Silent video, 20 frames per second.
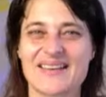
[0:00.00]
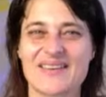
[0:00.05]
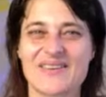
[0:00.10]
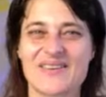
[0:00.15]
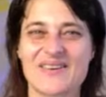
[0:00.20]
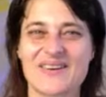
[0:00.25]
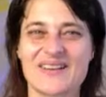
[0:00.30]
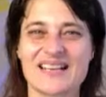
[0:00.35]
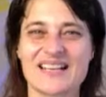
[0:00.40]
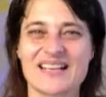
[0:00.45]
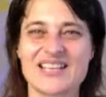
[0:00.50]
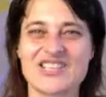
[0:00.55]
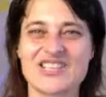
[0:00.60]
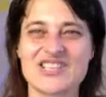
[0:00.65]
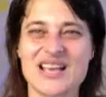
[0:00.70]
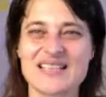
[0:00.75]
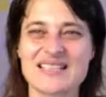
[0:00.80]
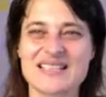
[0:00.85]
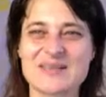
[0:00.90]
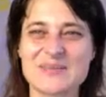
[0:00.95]
or a little
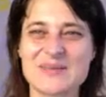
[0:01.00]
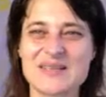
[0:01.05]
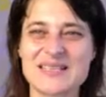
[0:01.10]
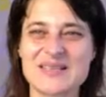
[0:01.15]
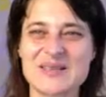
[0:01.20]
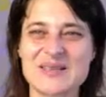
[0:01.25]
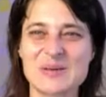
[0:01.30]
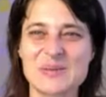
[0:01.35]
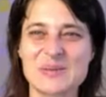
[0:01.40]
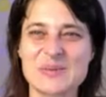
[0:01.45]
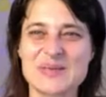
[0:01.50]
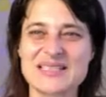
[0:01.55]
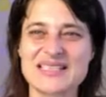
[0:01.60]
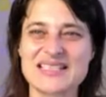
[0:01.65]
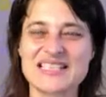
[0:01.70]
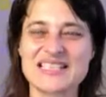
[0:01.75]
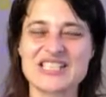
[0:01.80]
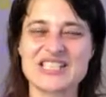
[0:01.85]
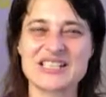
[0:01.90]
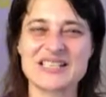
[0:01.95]
adjustment in your
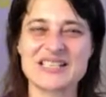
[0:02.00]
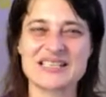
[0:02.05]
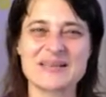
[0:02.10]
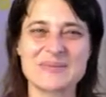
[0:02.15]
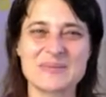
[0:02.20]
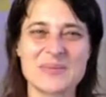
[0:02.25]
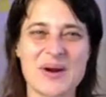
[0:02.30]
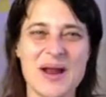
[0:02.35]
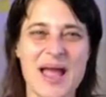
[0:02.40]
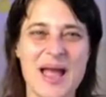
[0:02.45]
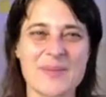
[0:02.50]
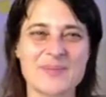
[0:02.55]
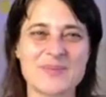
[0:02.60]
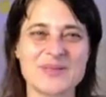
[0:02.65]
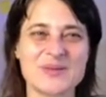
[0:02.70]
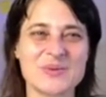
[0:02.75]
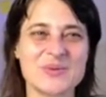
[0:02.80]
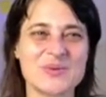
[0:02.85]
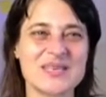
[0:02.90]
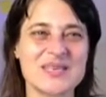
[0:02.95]
position.
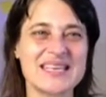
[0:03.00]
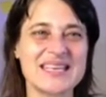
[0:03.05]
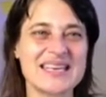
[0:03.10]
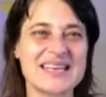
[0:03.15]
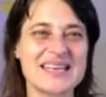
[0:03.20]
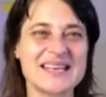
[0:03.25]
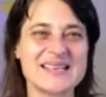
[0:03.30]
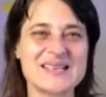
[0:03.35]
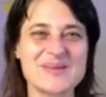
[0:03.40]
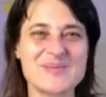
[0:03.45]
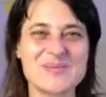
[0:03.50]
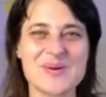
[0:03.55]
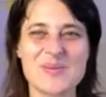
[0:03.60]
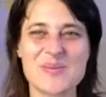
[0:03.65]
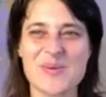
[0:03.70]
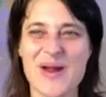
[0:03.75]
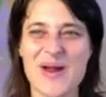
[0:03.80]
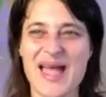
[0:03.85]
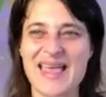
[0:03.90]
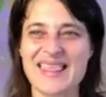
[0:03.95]
Perhaps you need a deeper
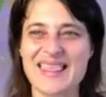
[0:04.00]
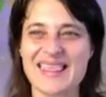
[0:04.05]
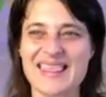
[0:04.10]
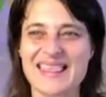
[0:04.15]
breath.